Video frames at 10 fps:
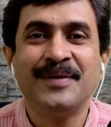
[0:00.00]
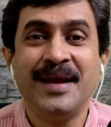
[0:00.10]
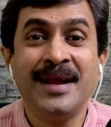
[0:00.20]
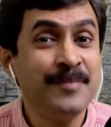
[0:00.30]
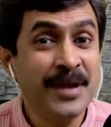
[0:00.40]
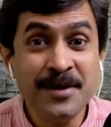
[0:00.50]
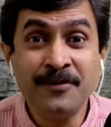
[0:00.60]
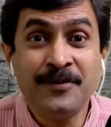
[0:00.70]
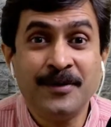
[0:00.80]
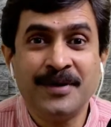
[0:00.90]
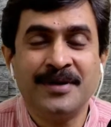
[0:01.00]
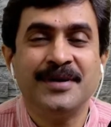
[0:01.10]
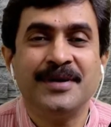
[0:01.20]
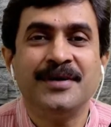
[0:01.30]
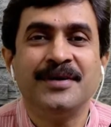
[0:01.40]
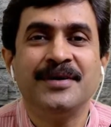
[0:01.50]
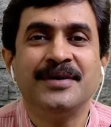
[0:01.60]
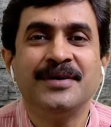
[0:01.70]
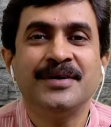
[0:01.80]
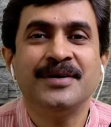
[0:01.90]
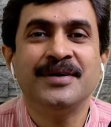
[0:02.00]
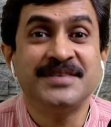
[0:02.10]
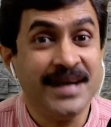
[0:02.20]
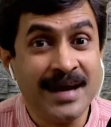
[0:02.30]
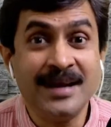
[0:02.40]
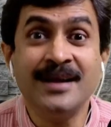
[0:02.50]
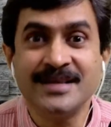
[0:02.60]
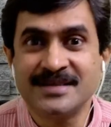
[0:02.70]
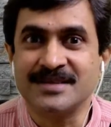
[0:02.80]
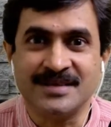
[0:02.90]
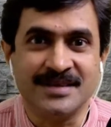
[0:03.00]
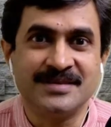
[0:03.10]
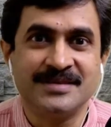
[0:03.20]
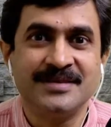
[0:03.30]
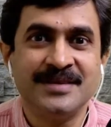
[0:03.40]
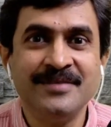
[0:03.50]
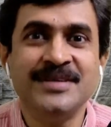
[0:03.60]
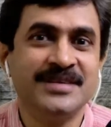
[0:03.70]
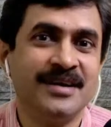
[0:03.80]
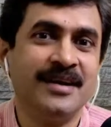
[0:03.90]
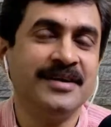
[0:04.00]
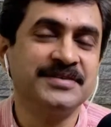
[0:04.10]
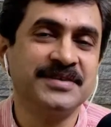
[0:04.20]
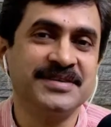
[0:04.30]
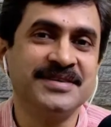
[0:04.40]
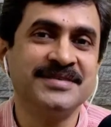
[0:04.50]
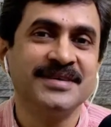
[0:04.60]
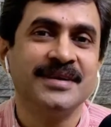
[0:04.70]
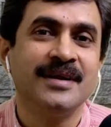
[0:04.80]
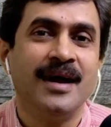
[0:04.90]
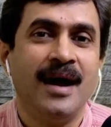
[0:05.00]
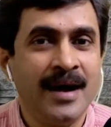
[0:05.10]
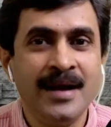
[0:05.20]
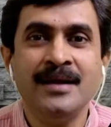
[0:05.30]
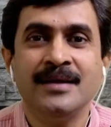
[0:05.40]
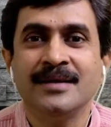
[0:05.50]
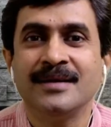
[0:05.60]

in many of our channel discussions, TV channel discussions, I